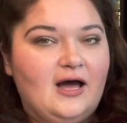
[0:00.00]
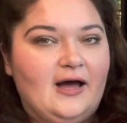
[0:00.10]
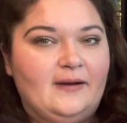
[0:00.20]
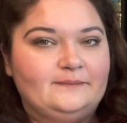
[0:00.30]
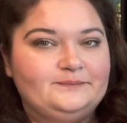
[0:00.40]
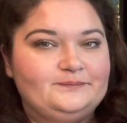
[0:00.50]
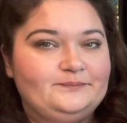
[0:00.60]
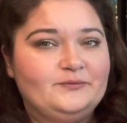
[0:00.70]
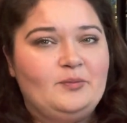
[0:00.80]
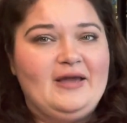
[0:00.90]
Um,
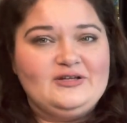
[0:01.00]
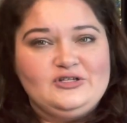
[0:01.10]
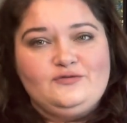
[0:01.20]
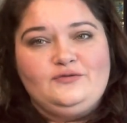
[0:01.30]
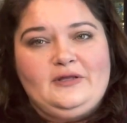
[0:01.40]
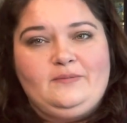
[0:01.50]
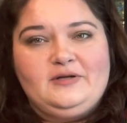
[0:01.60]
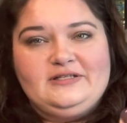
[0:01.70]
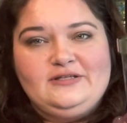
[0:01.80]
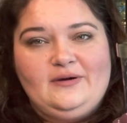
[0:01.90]
the packaging's really
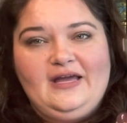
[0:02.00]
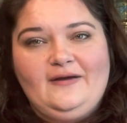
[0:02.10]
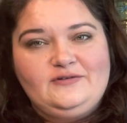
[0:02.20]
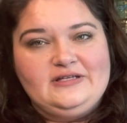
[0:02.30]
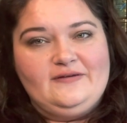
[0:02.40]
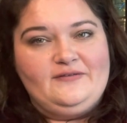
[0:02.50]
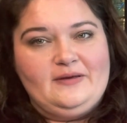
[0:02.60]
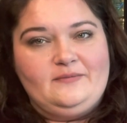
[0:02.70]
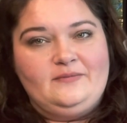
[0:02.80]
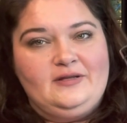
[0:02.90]
pretty too. I have to give
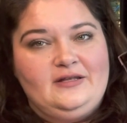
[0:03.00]
them